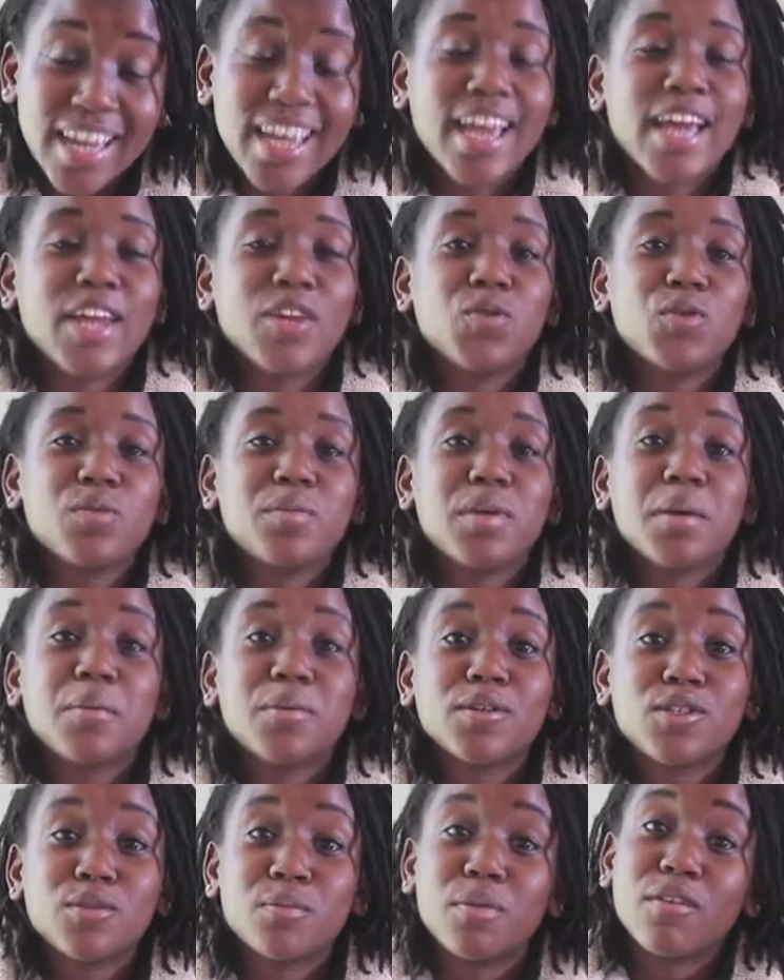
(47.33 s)
And you will be able
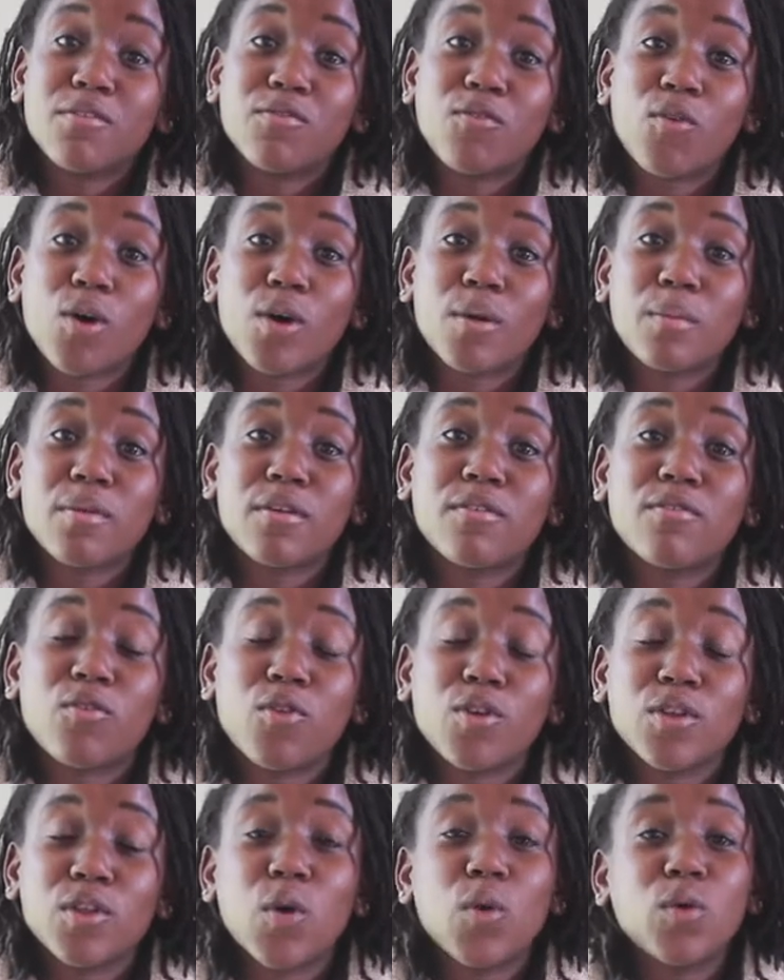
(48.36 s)
to perform
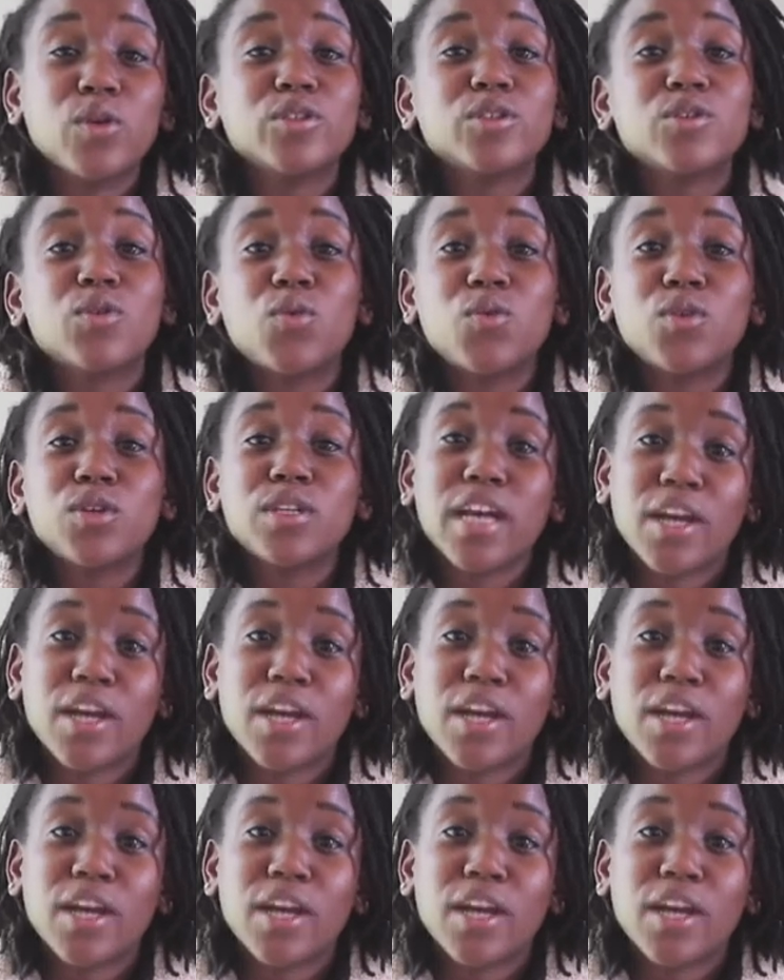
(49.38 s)
for the whole school